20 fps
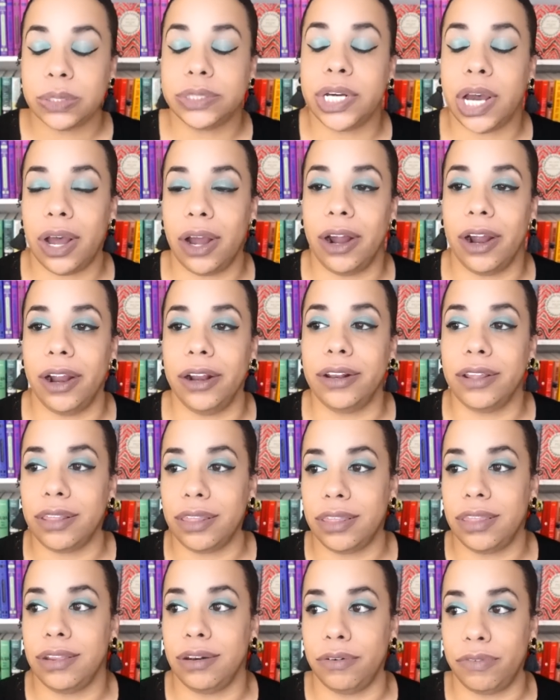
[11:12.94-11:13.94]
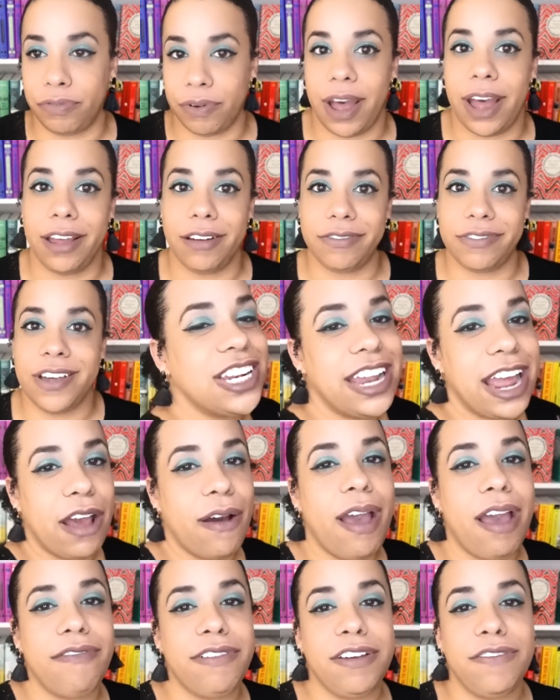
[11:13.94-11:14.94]
hard through 5.
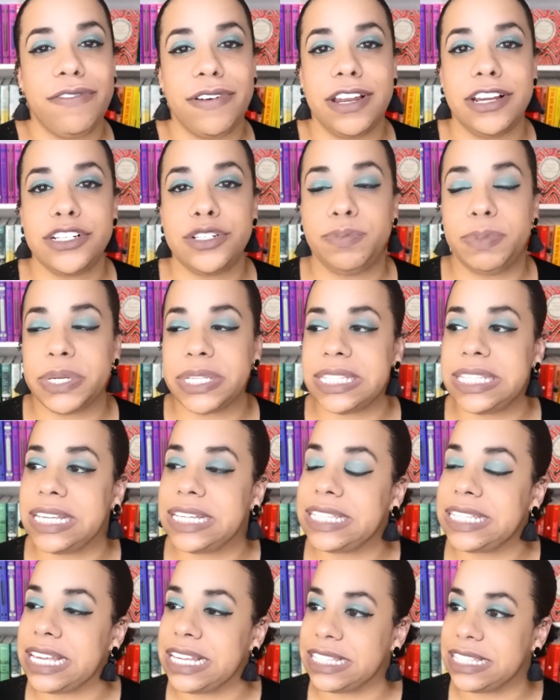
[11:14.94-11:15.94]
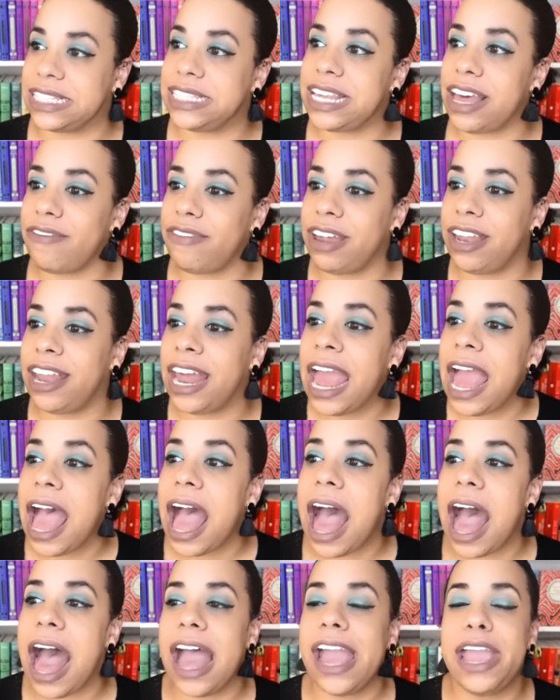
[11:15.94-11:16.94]
Now, having finished books 6 and 7,
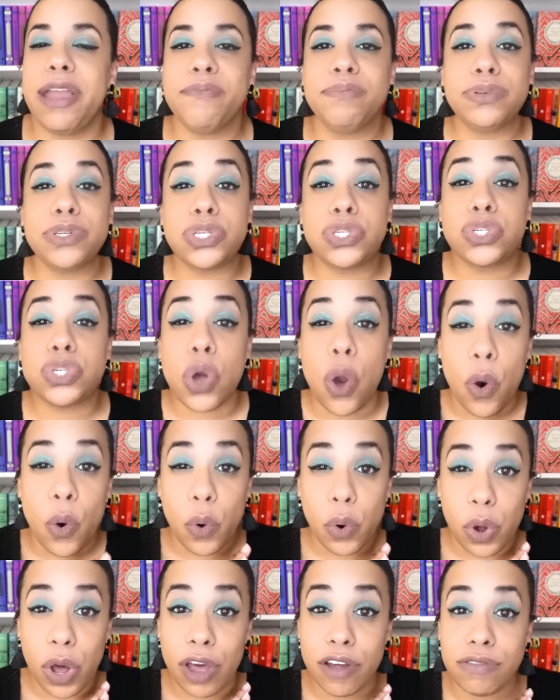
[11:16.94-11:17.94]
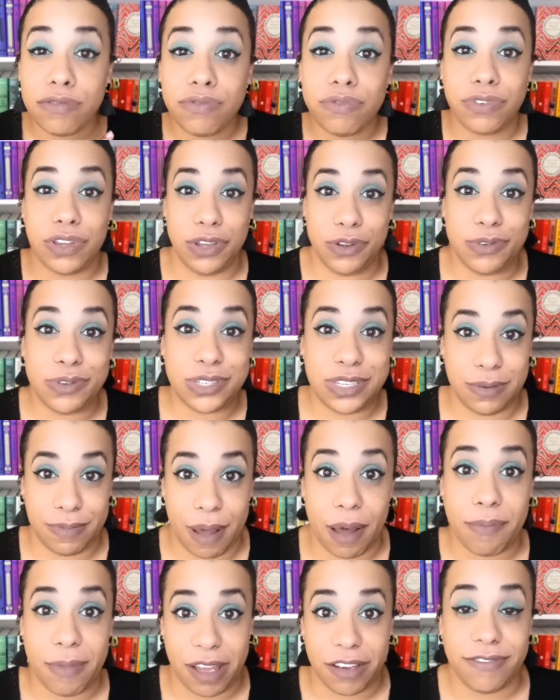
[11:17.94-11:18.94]
I am so confused
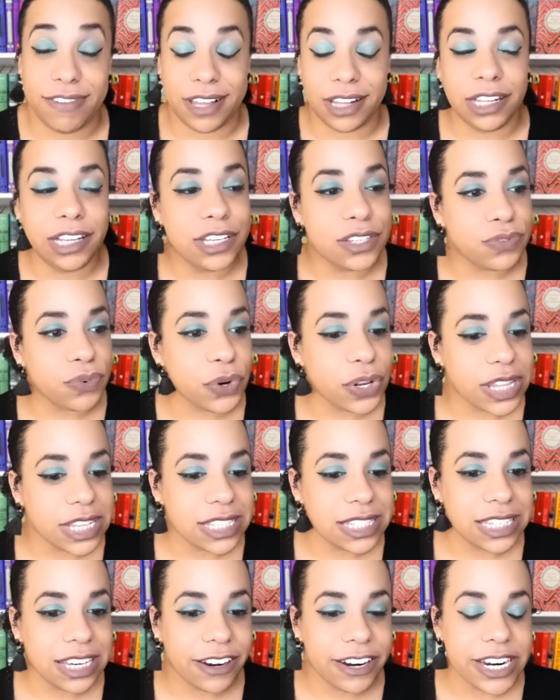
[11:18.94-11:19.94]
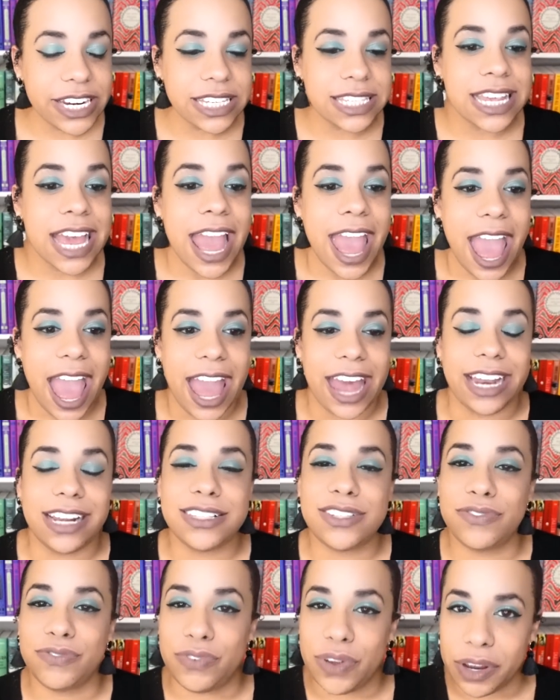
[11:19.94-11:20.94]
about my feelings for this series, and
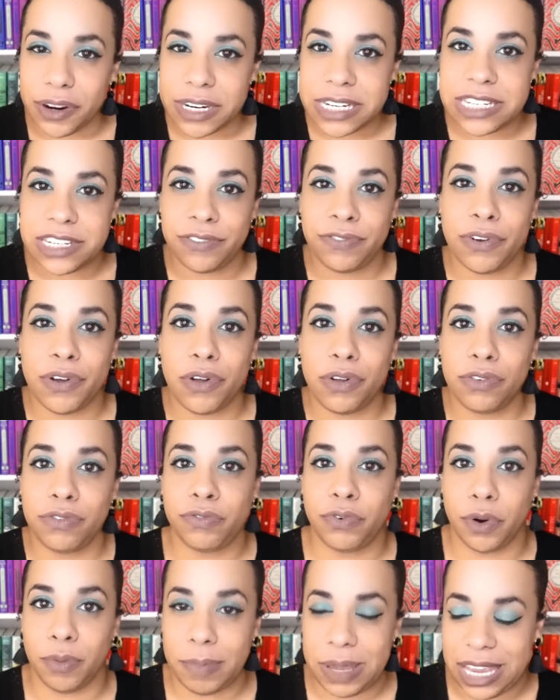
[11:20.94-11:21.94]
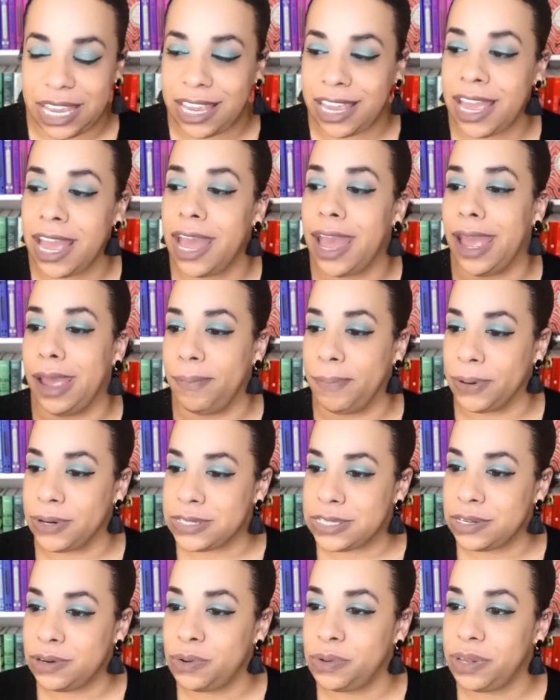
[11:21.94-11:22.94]
it's very difficult for me, a
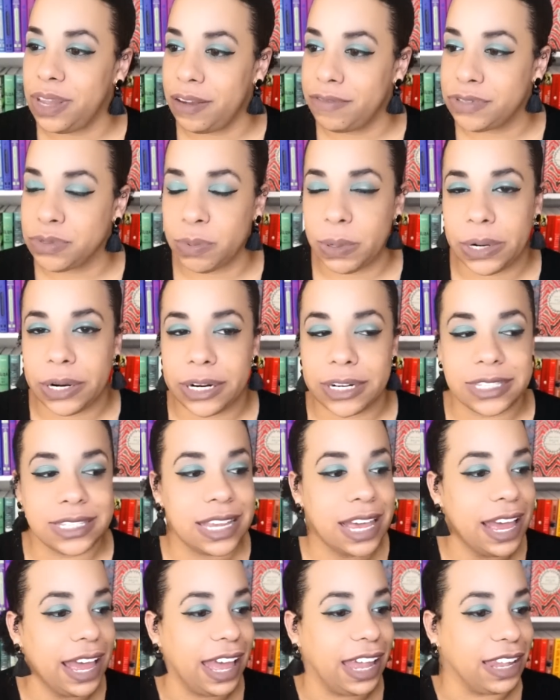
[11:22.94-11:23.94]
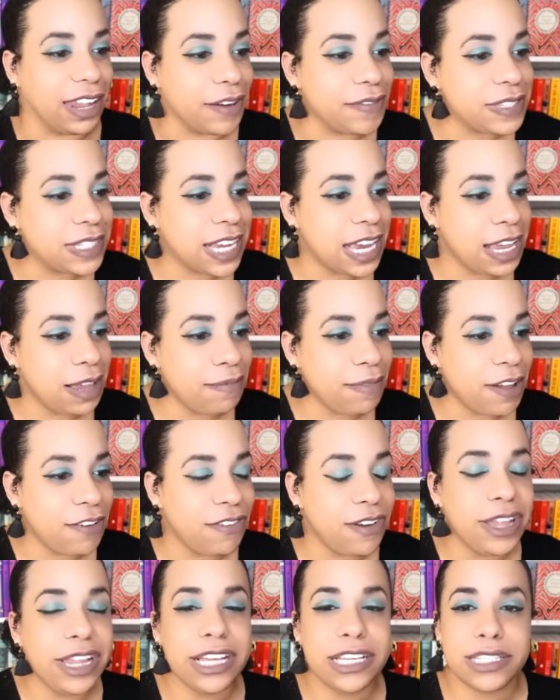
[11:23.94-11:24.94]
person who loves words and loves taking my
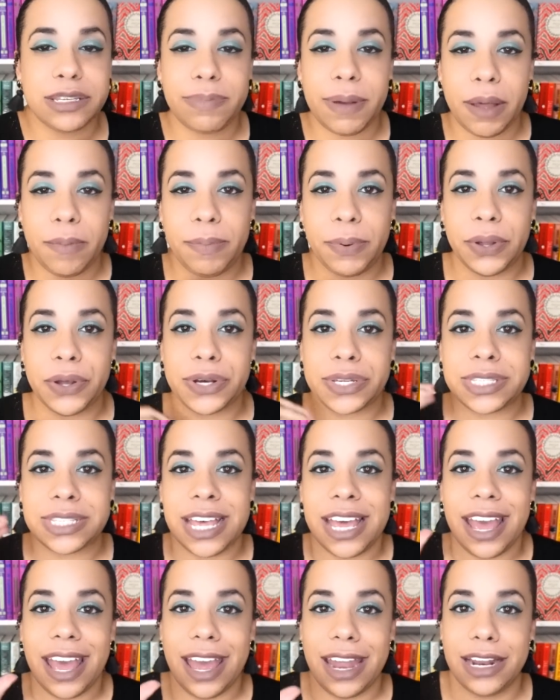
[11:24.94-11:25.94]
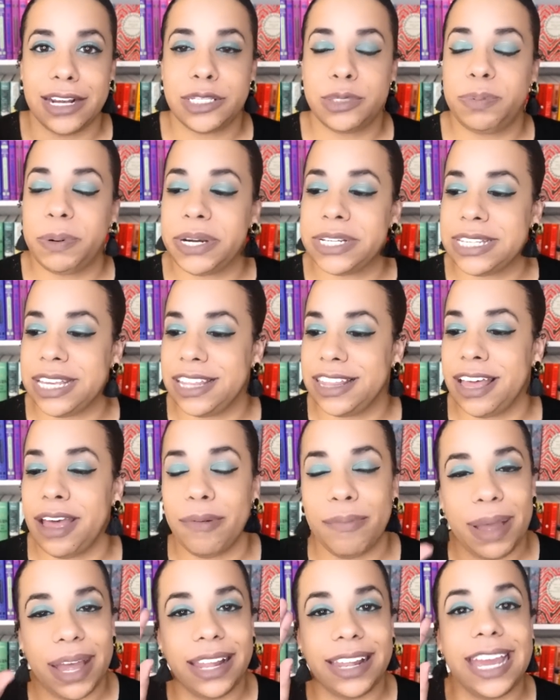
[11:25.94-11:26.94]
feelings about books and expressing them.